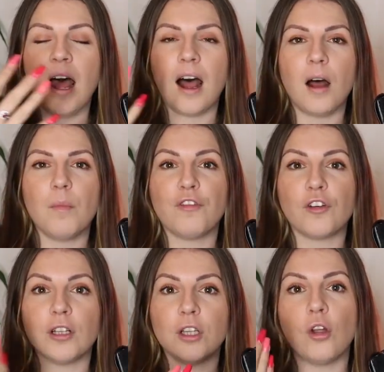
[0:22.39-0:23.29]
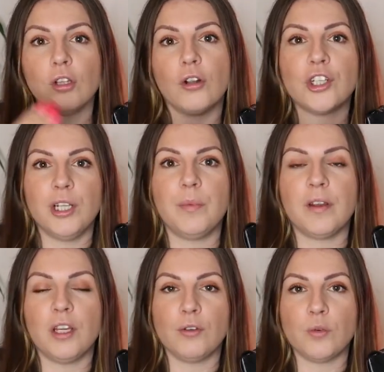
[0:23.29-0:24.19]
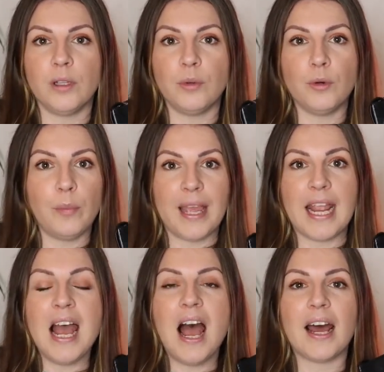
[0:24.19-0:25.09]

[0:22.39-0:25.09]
for a lot cheaper than it usually would be.